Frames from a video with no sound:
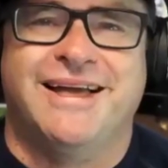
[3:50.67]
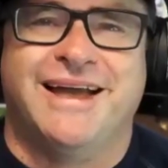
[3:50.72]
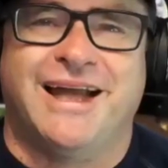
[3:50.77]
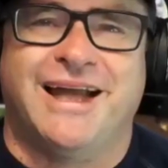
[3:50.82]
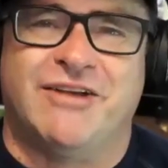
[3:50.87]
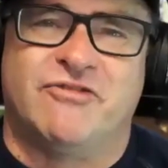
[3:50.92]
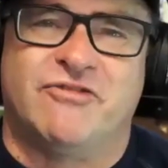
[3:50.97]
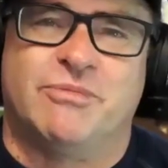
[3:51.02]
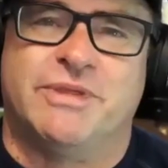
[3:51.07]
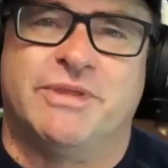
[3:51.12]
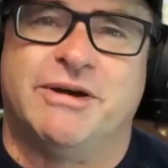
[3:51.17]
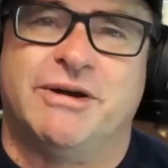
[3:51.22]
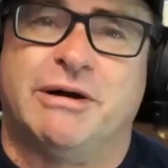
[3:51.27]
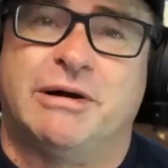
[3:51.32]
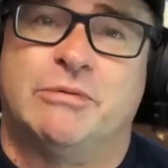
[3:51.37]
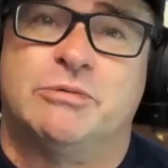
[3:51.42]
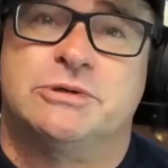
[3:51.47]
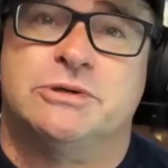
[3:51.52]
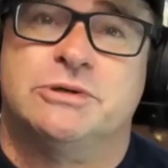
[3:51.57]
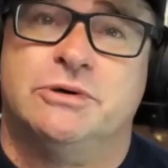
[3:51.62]
And from there I
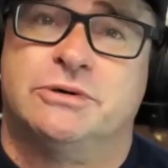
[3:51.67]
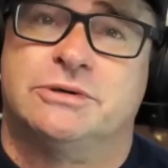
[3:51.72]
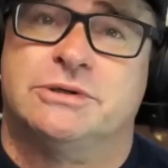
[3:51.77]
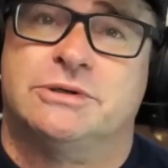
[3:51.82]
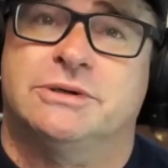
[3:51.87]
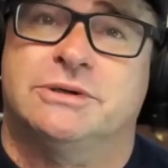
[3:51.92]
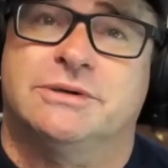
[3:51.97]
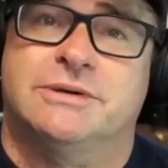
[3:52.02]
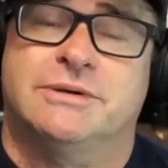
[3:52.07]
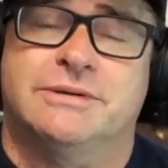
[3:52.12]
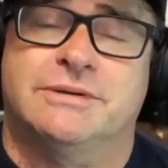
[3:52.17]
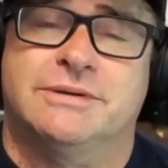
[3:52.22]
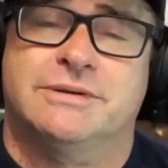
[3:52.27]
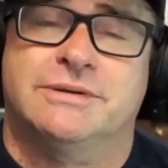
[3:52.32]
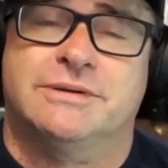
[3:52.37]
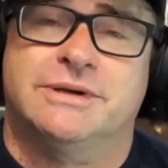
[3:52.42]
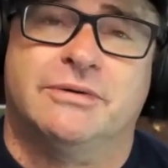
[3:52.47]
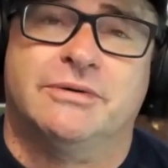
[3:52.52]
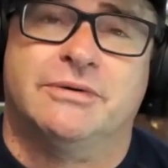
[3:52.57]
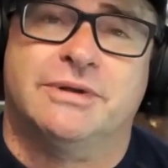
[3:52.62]
was hooked, you
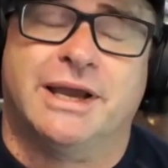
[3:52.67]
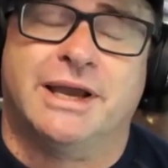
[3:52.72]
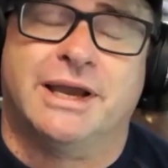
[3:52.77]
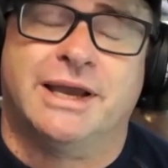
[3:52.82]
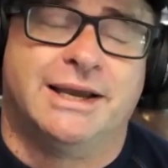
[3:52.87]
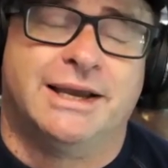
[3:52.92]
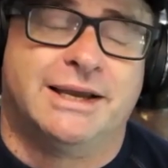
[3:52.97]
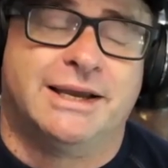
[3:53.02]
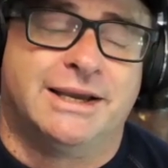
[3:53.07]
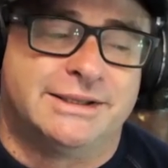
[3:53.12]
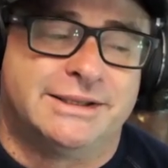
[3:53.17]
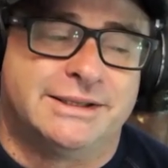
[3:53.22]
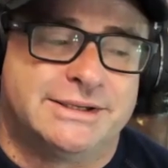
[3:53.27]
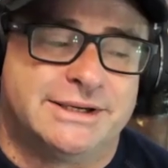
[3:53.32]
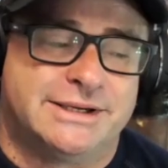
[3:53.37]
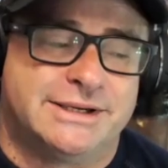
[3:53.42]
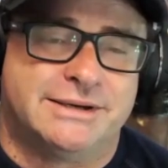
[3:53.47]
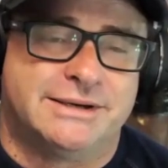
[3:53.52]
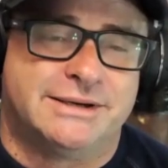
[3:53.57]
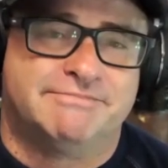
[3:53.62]
know, and
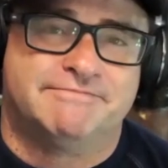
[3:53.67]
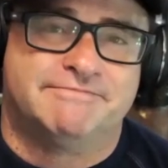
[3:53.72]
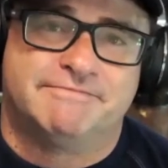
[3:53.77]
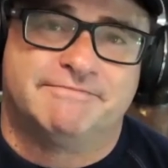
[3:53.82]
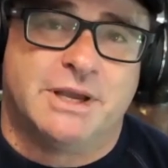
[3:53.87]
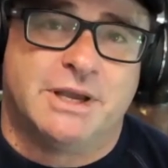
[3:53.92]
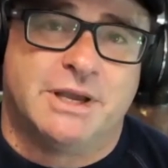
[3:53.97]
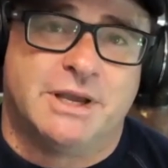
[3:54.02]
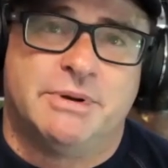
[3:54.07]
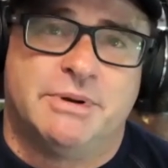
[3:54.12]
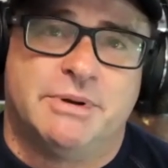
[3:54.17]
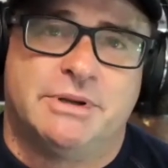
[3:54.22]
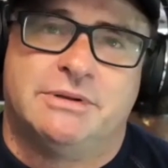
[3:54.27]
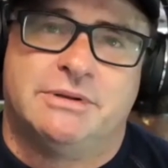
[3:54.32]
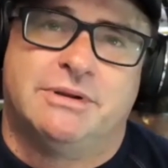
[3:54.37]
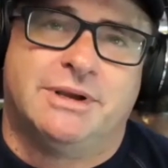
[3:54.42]
but